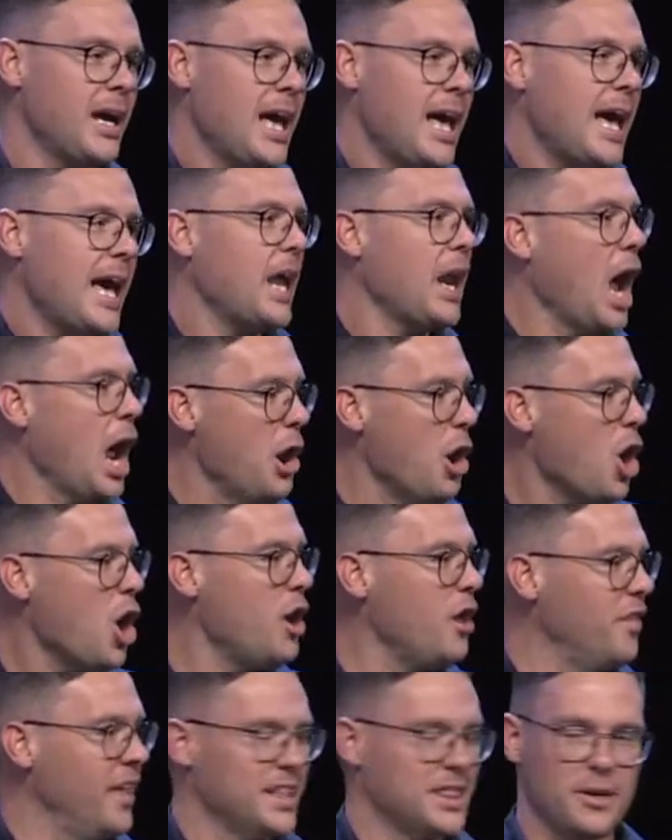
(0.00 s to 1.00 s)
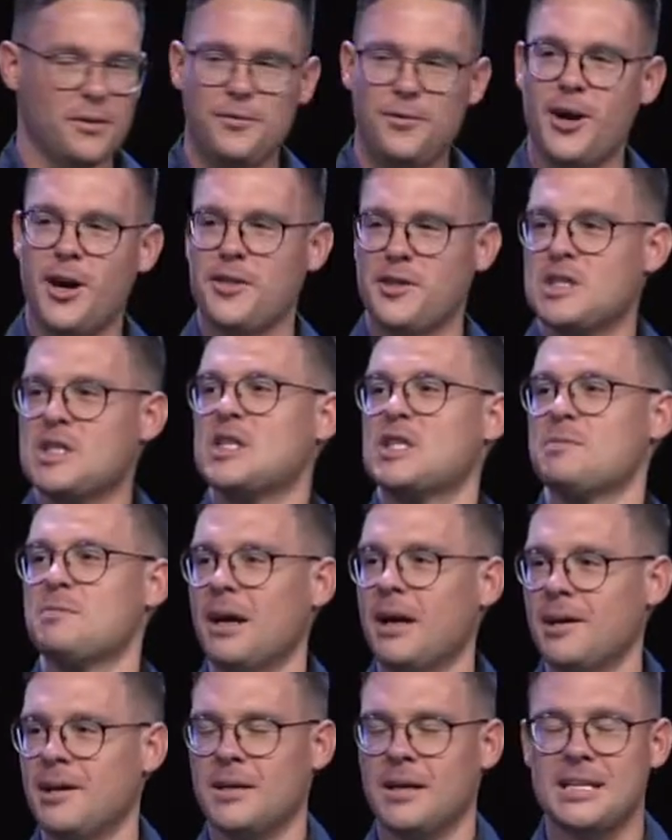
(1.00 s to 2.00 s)
And I know that the Father
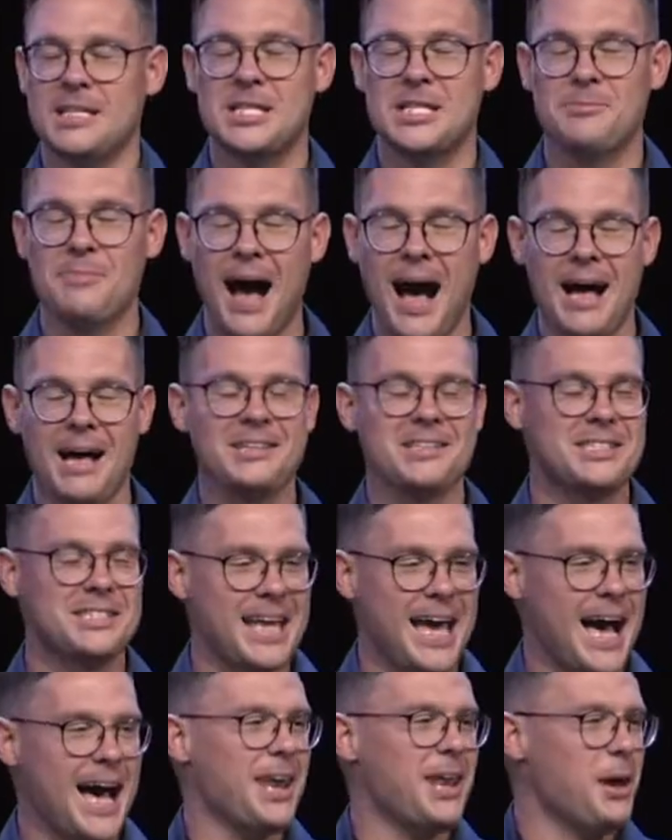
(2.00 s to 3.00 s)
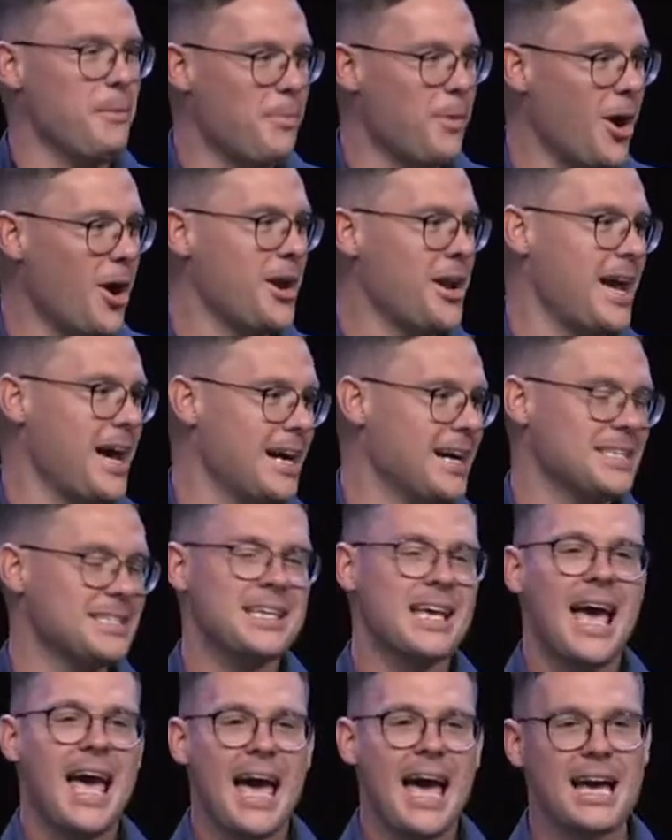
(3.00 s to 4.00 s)
smiles down upon us
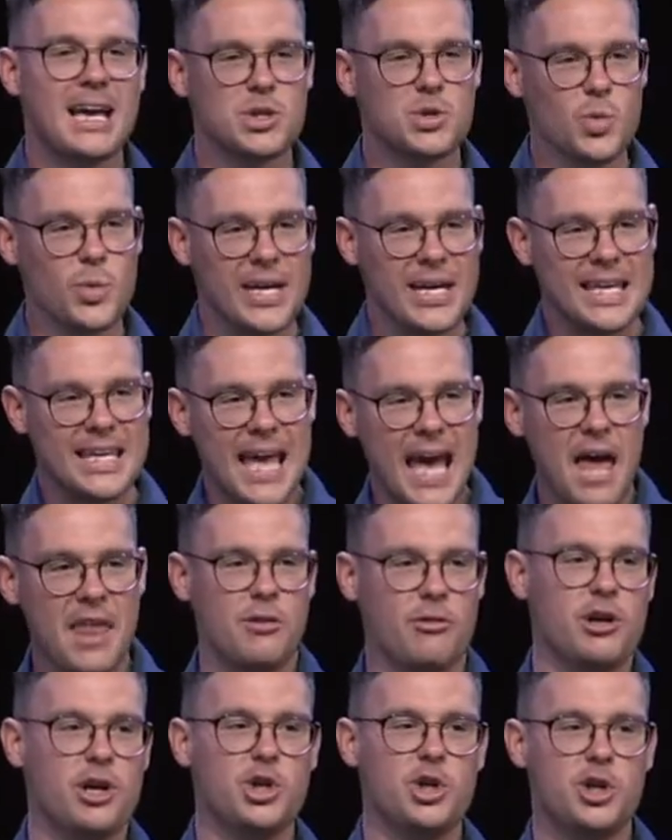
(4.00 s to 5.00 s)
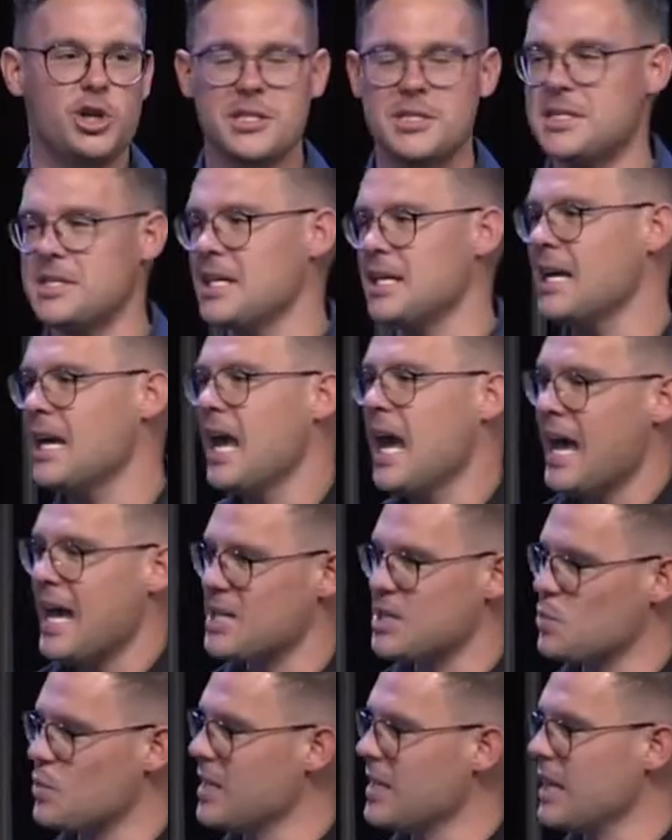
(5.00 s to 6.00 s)
as we gather in unity,
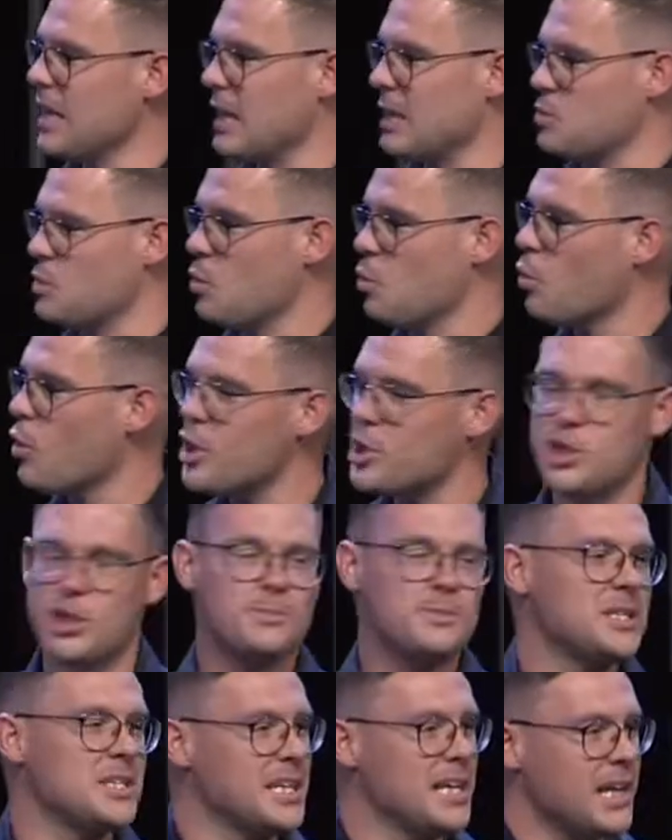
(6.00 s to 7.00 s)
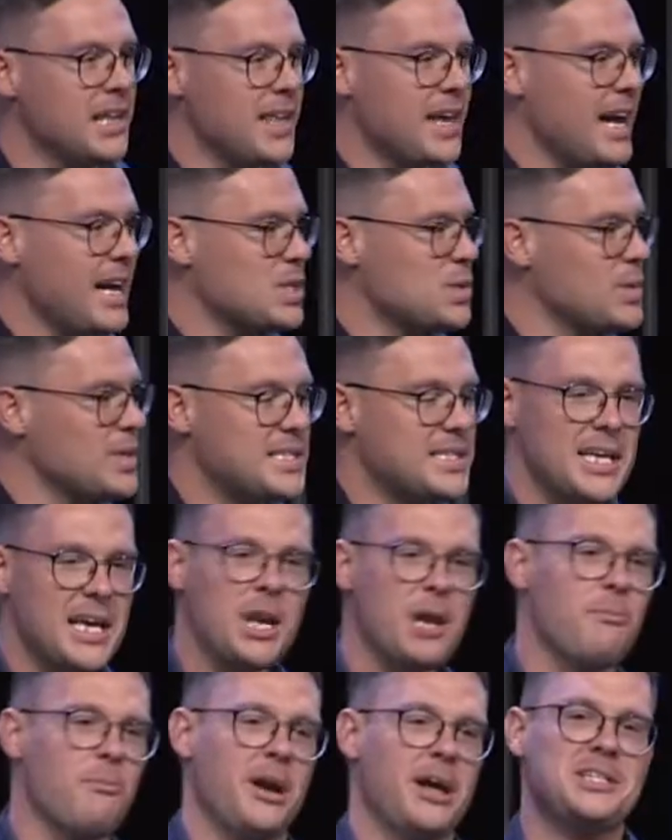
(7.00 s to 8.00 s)
as we, as we worship together, as we
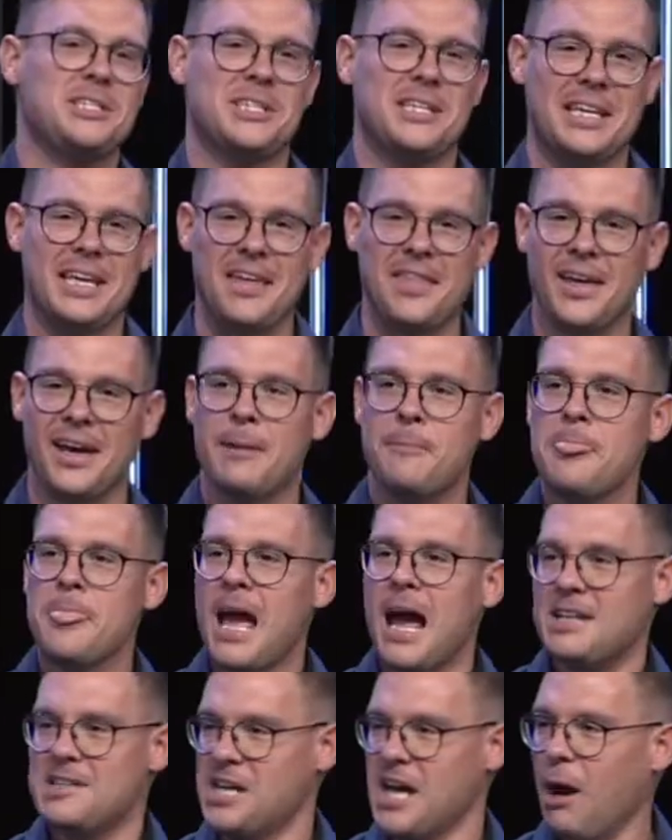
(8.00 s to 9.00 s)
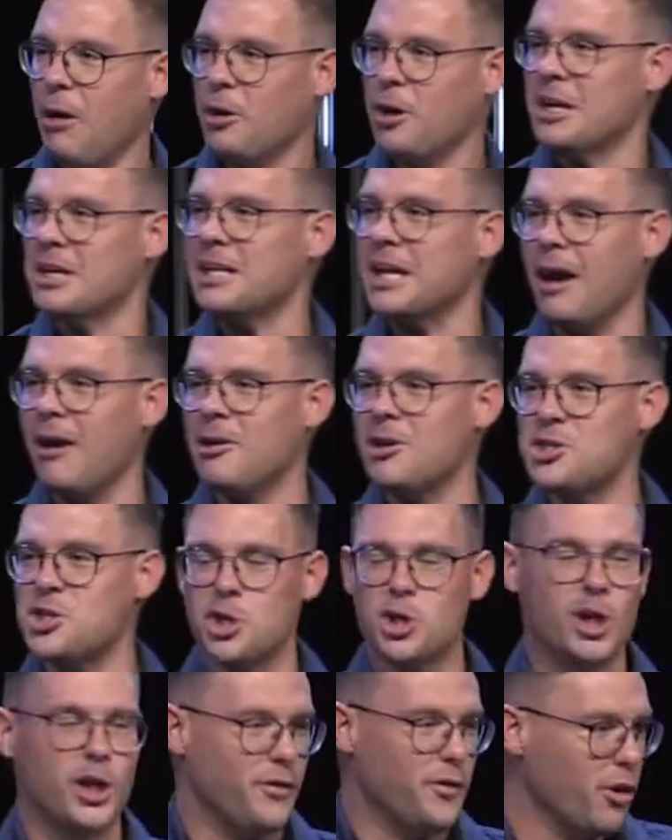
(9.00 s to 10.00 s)
celebrate together. And so I want to encourage you,
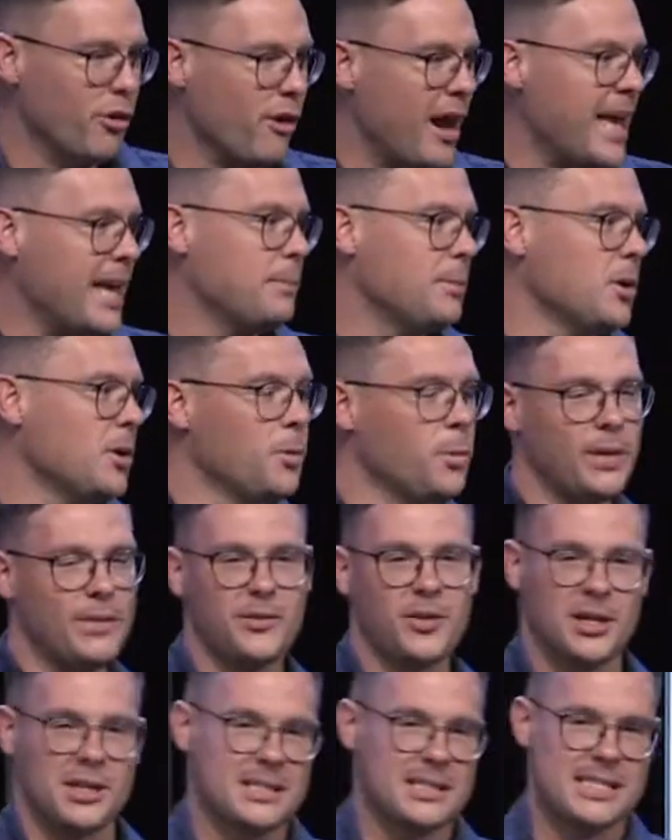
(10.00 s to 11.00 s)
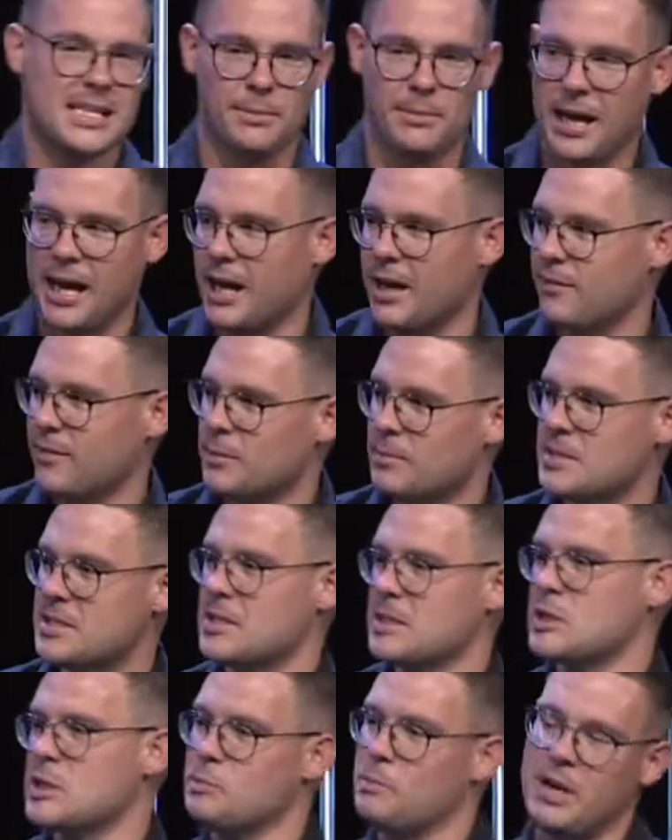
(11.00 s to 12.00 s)
if you're able, we've got some kind of
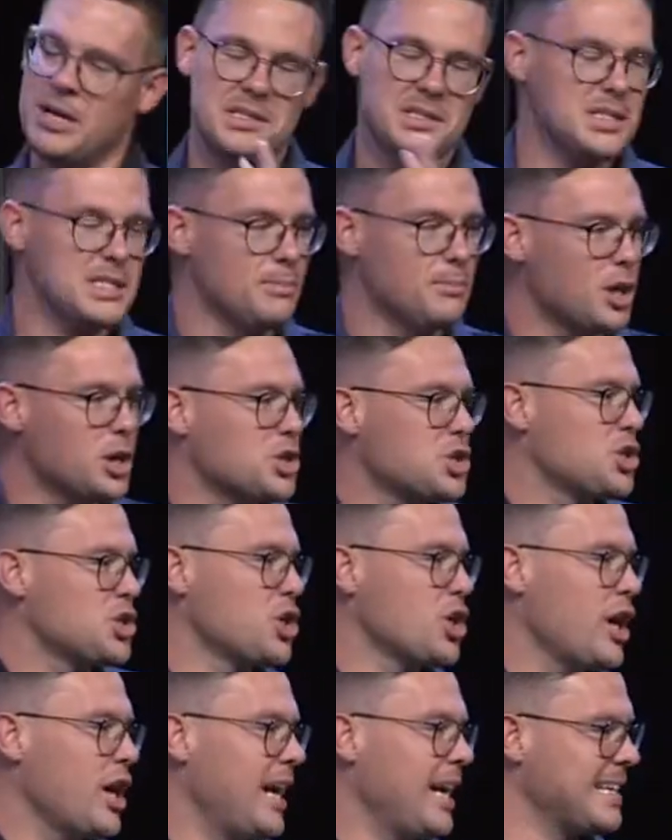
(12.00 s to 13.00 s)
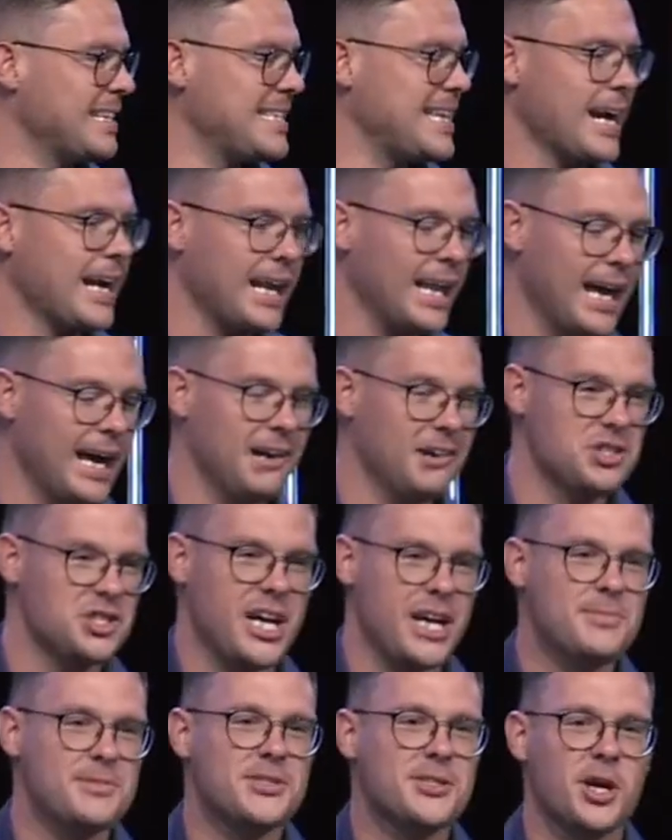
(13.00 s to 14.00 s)
limited spaces. I'm not sure exactly how
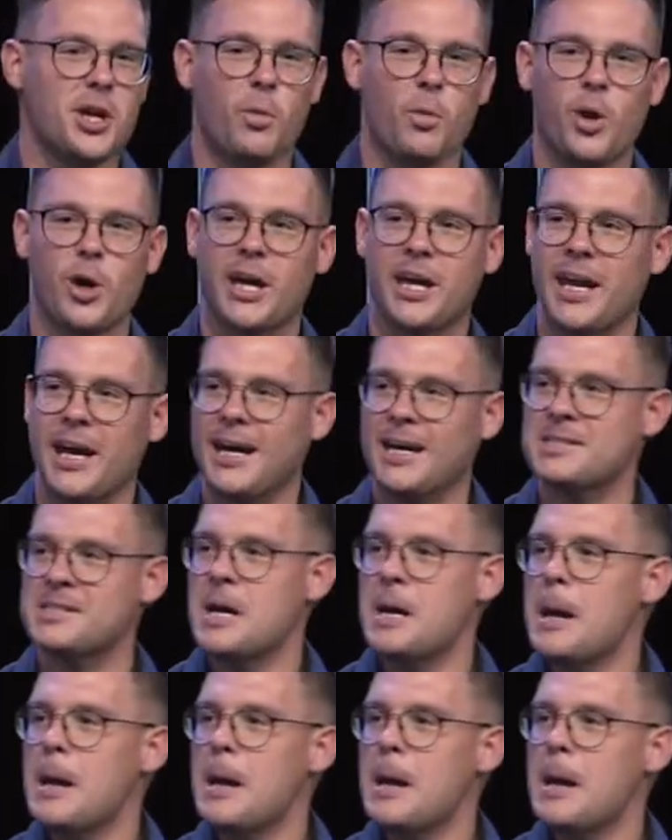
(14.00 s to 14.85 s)
James is going to work it out.